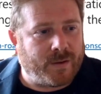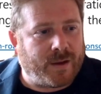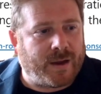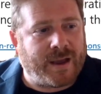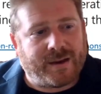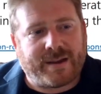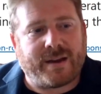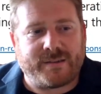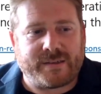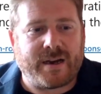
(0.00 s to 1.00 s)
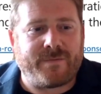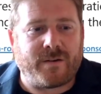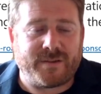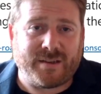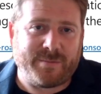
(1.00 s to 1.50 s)
Allocating staff,
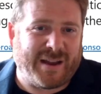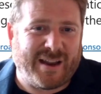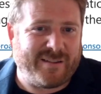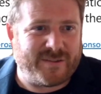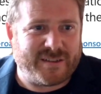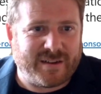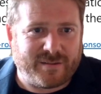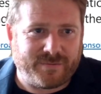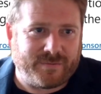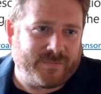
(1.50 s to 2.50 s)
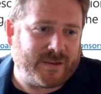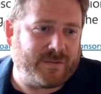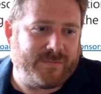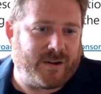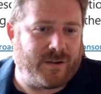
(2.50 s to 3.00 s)
obviously paying for stuff. So,
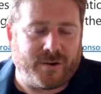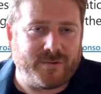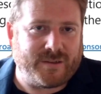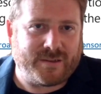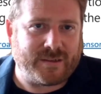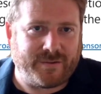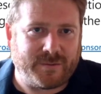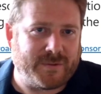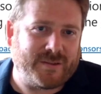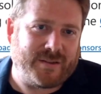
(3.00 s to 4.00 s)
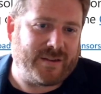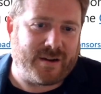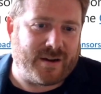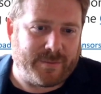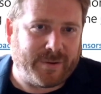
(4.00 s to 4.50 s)
who's the executive sponsor? They're the
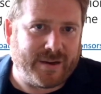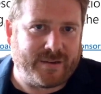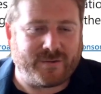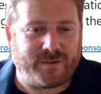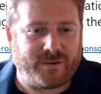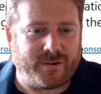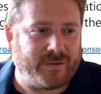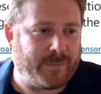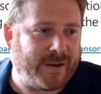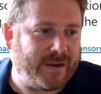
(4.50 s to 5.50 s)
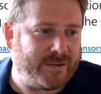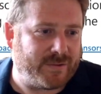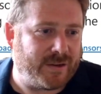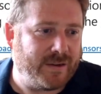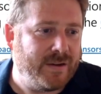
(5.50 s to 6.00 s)
guy that pays or the girl that pays,
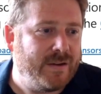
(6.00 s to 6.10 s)
right?